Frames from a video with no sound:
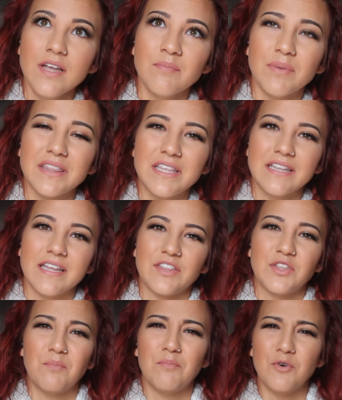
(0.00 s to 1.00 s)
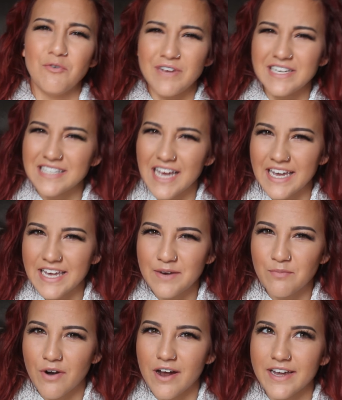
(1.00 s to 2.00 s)
But then like the movies that he
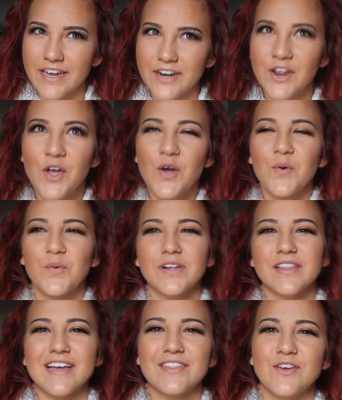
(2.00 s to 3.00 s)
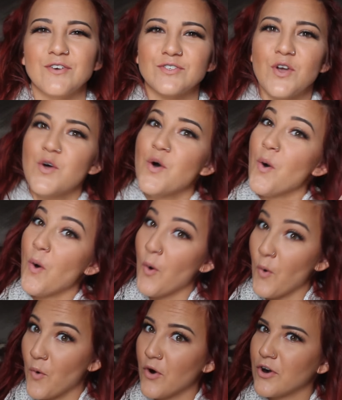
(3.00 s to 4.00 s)
brought in were like those
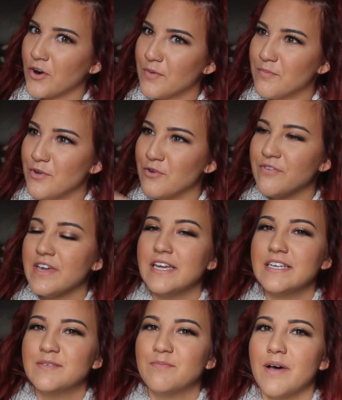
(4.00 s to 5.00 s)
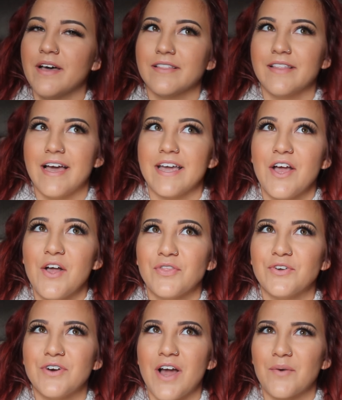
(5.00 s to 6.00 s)
horror movies, but like
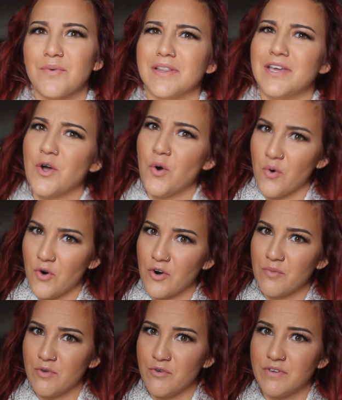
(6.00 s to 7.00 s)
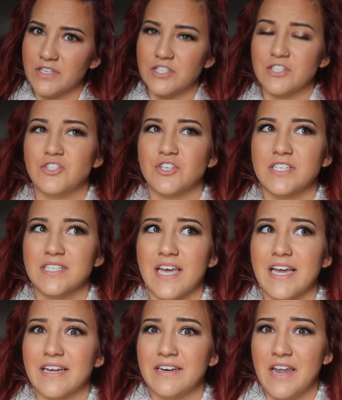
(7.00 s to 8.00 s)
they're not really horror movies. It's just
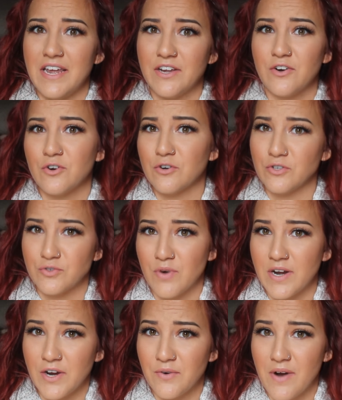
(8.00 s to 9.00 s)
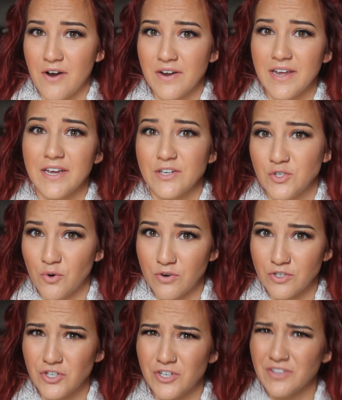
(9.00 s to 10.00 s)
like naked girls running around and get
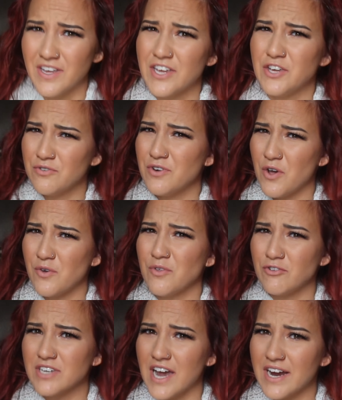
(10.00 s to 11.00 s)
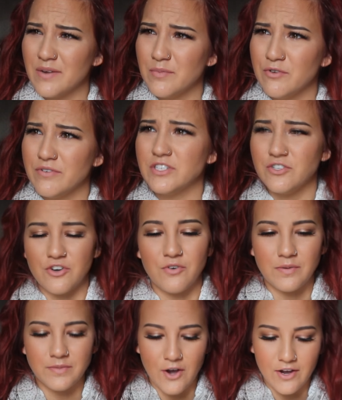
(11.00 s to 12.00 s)
tortured, like, you know, those kind of movies, you know what
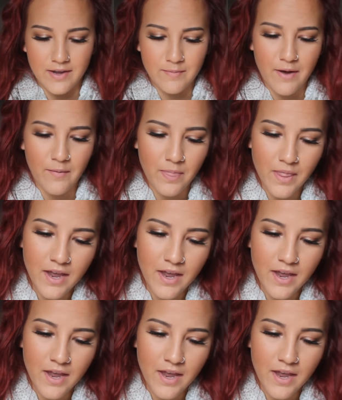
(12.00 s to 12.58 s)
I'm talking about.